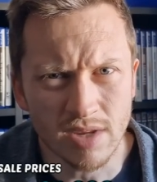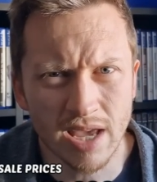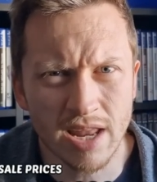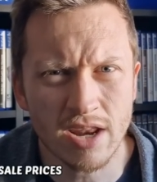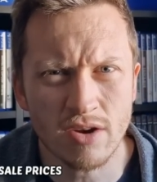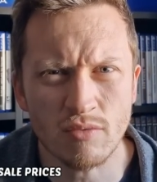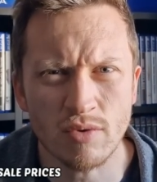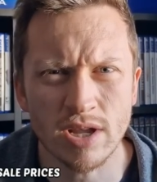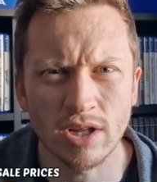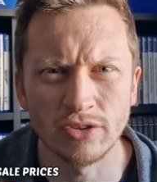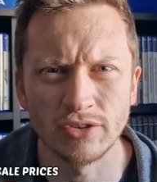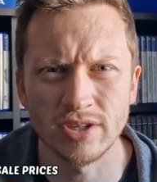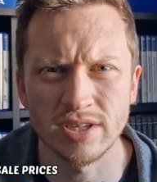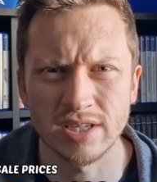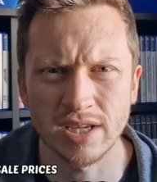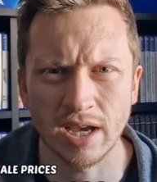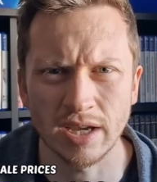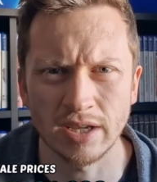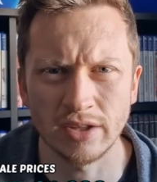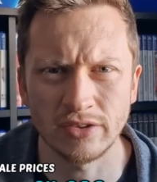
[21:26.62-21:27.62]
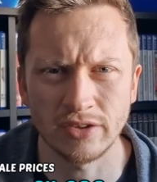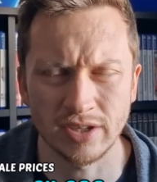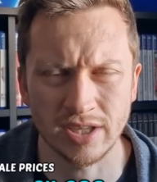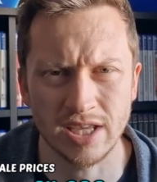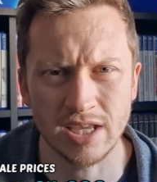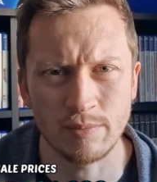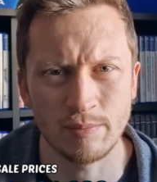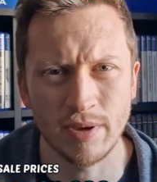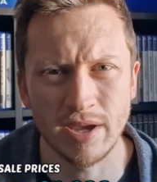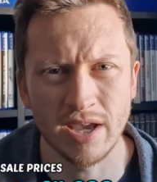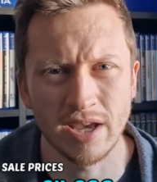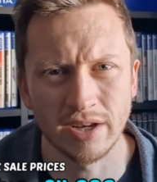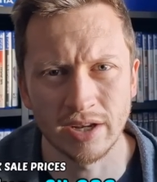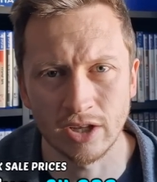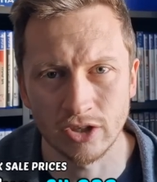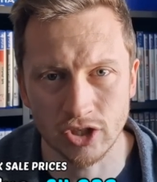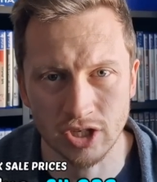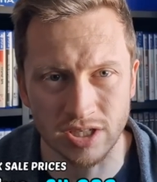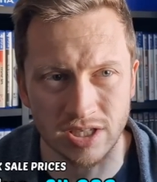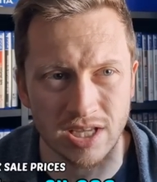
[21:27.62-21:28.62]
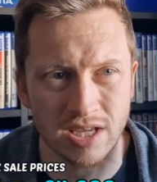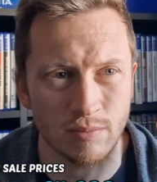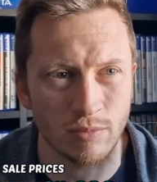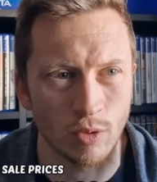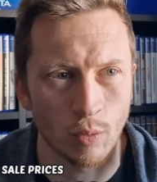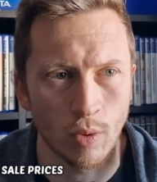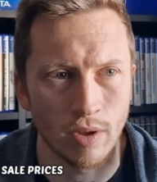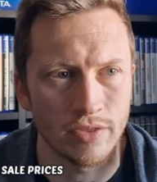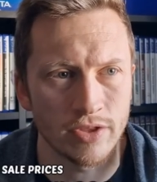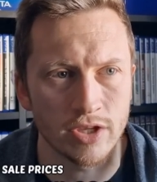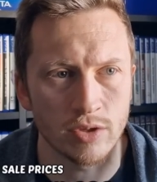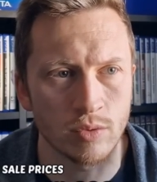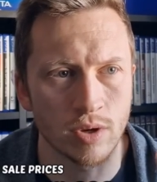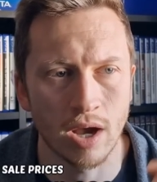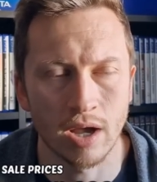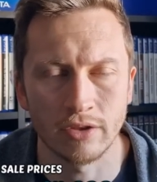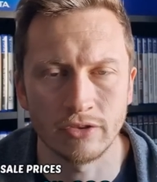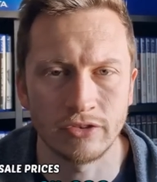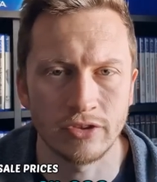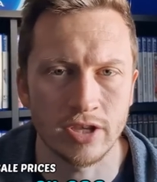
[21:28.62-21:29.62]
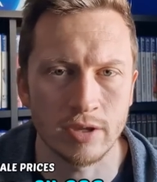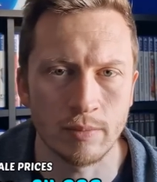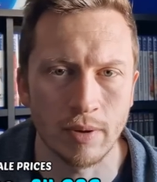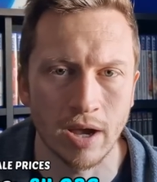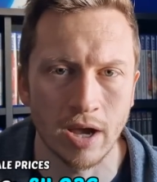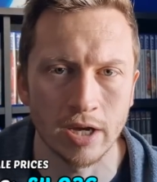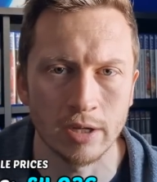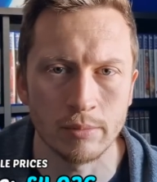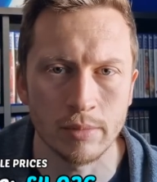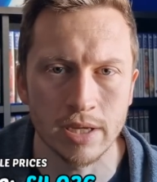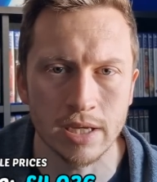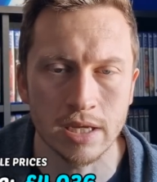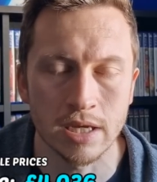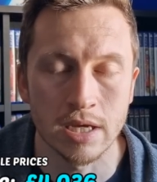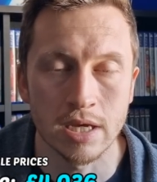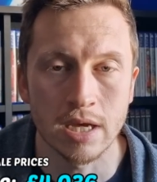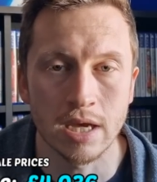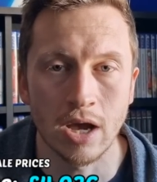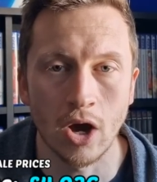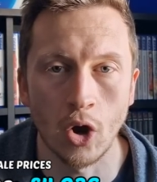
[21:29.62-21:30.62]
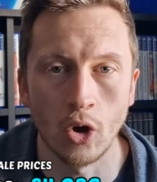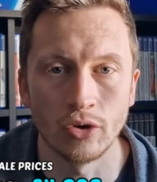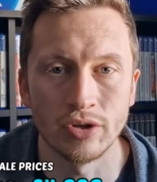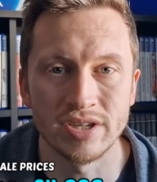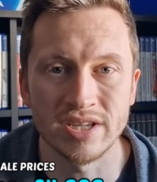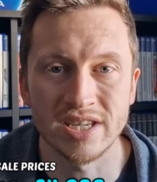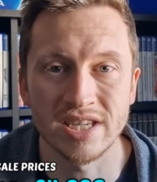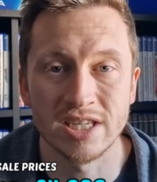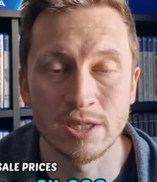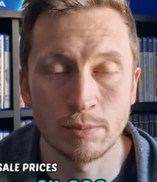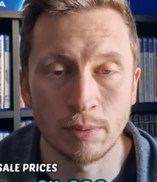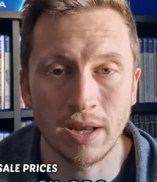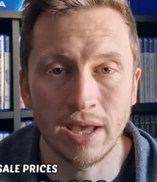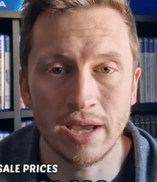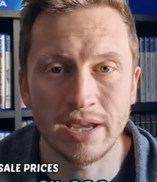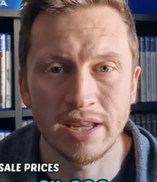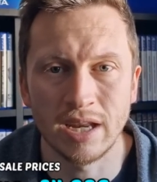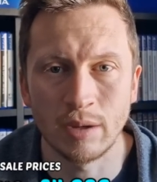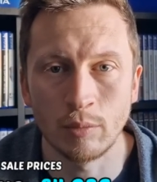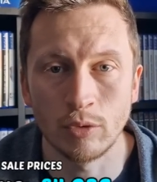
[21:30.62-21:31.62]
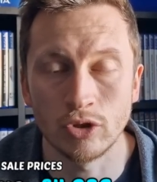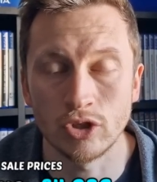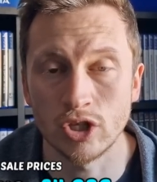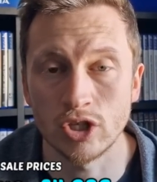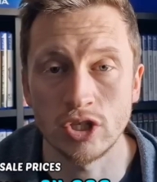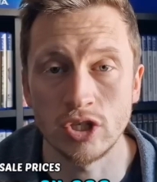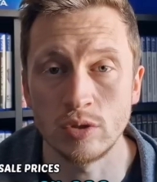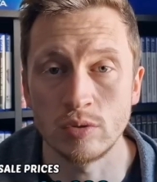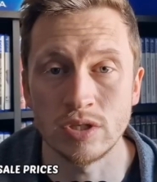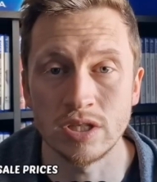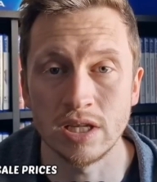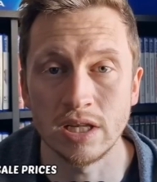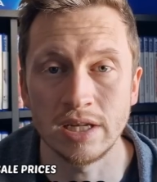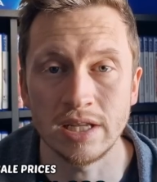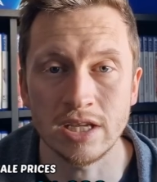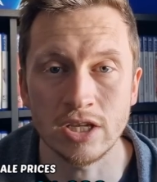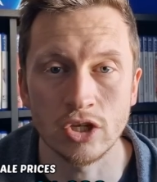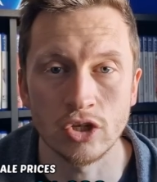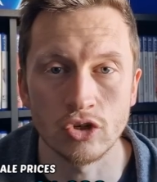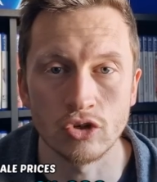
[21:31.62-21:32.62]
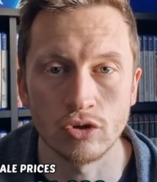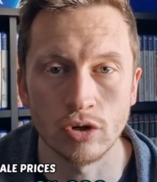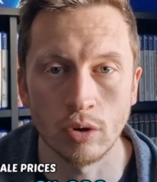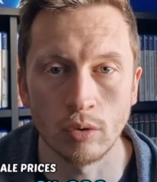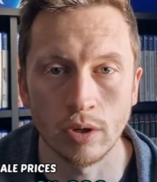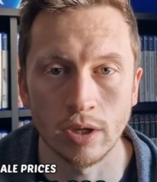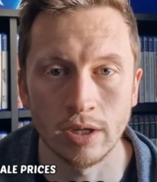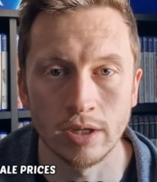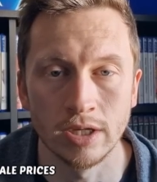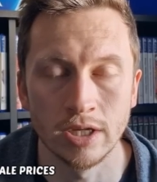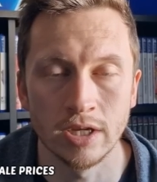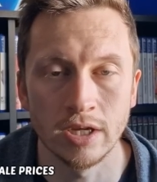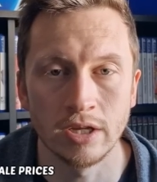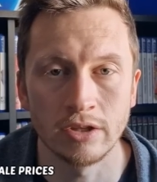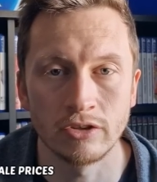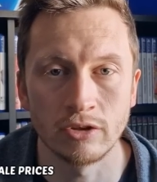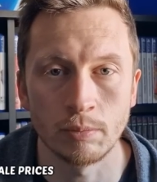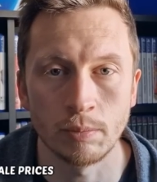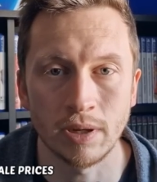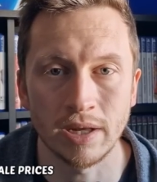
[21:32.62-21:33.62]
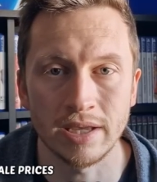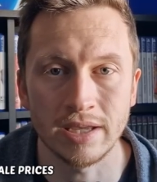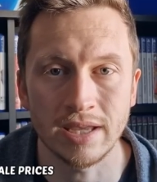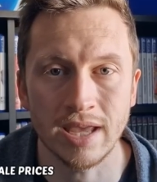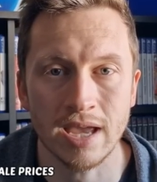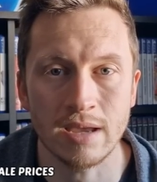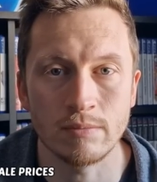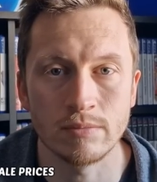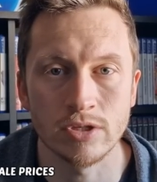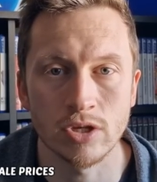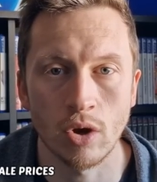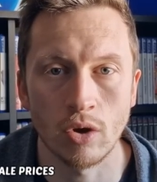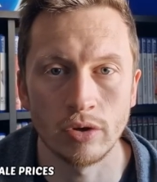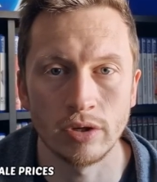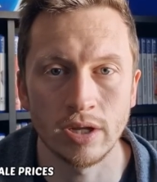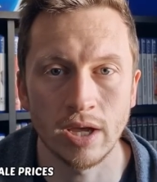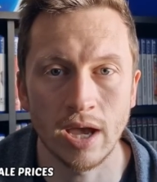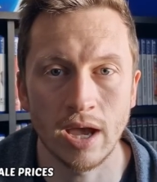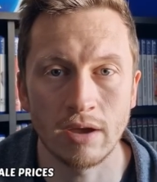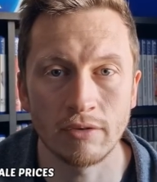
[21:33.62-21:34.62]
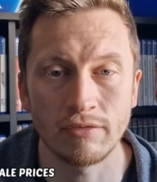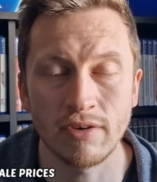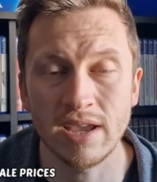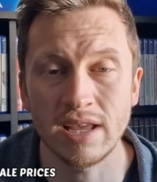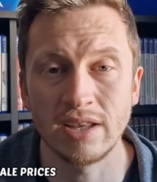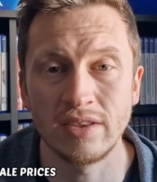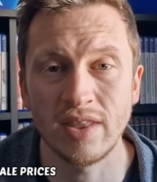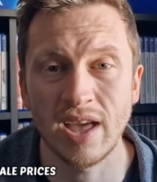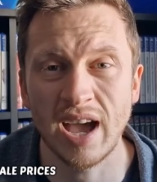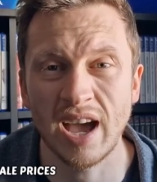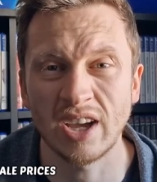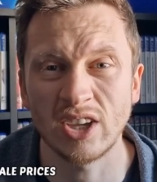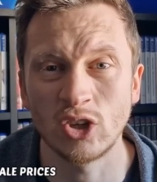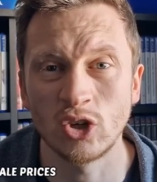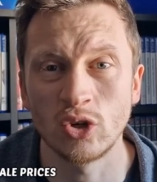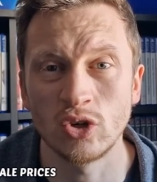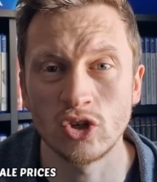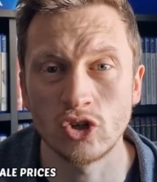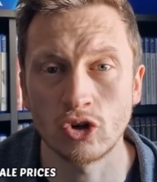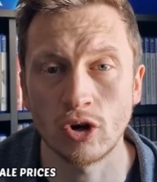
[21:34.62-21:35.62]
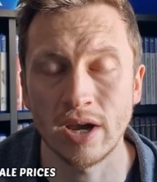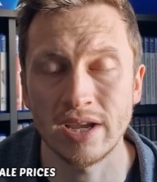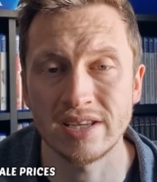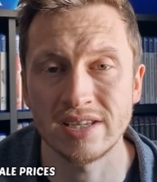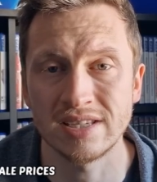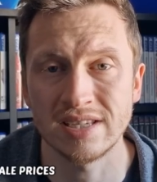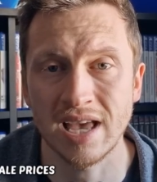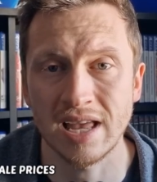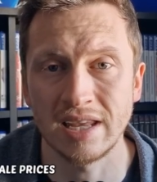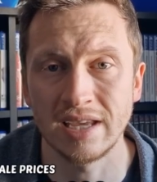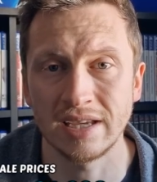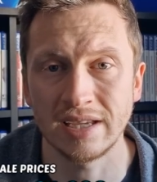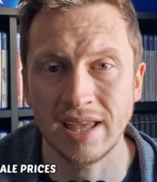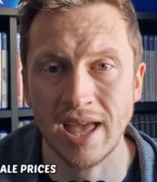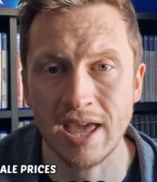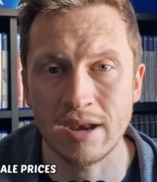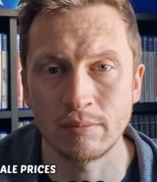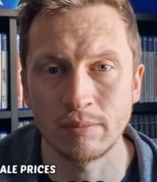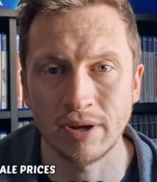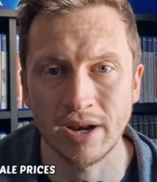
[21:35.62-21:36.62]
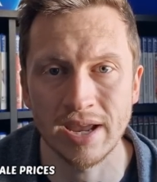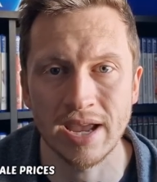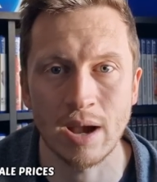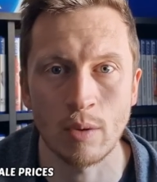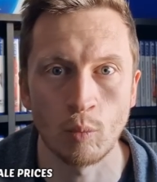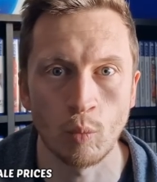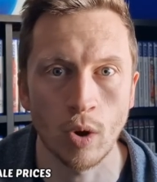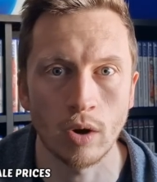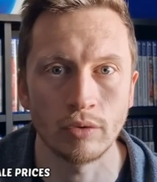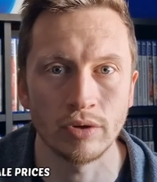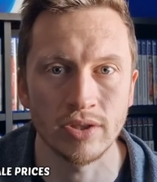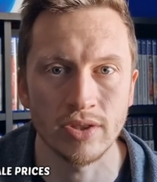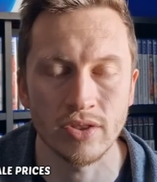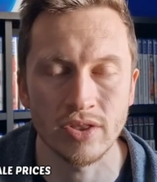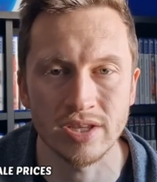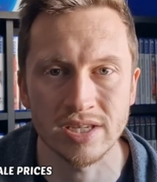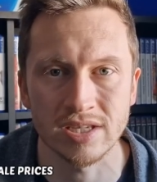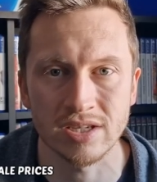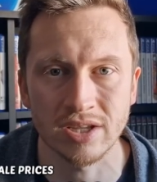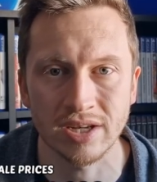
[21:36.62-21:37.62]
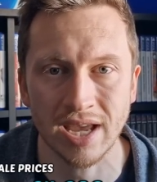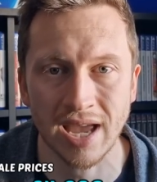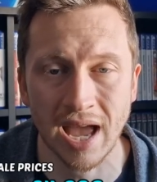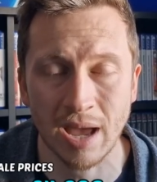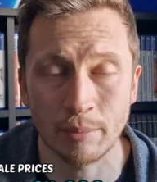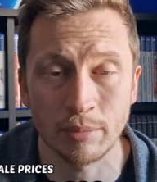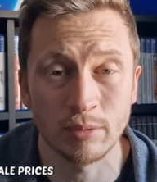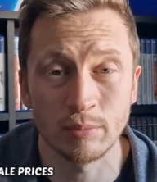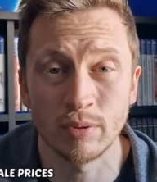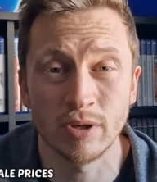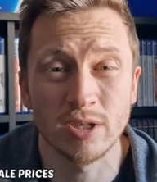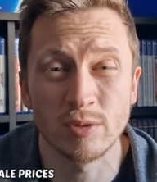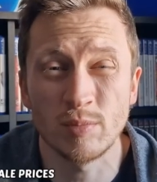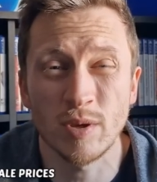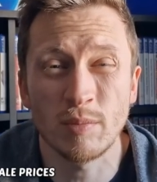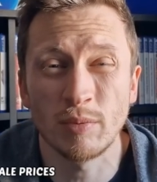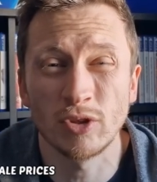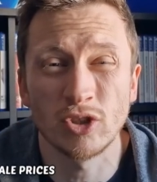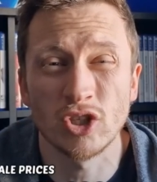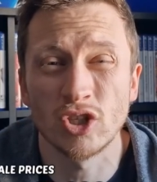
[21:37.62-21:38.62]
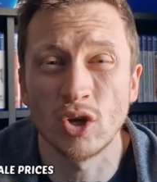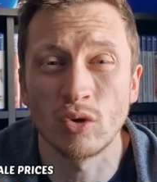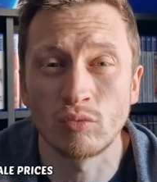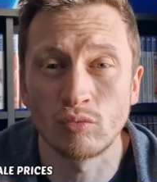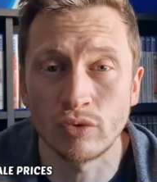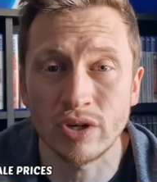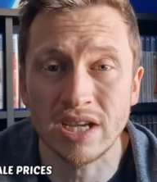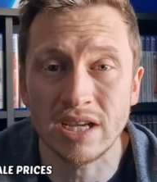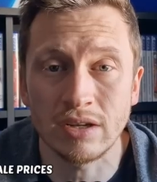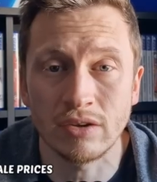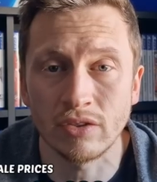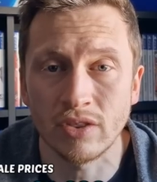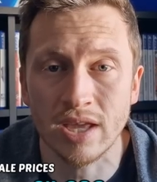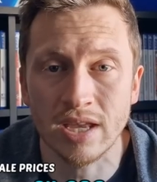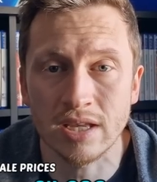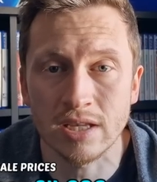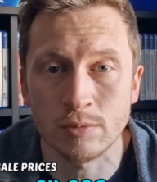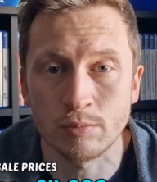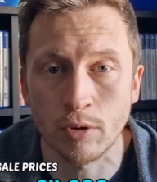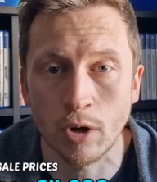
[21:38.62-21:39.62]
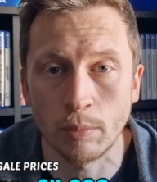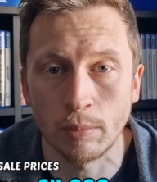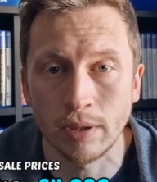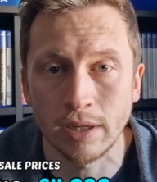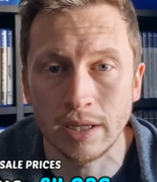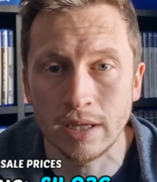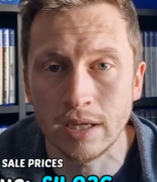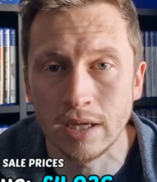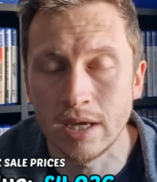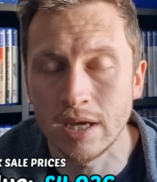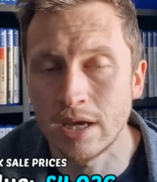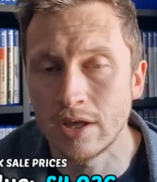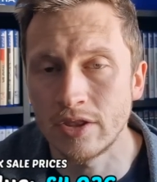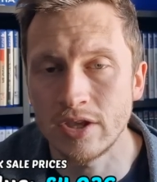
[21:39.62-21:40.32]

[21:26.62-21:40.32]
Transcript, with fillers: any real desire to keep it, and I'll just keep the one that you can't see behind me on display, and then we'll just use the Elite controller to play games on. Uh, failing that, I could try and sell it again, but I am worried that this is going to happen because people just don't read things properly.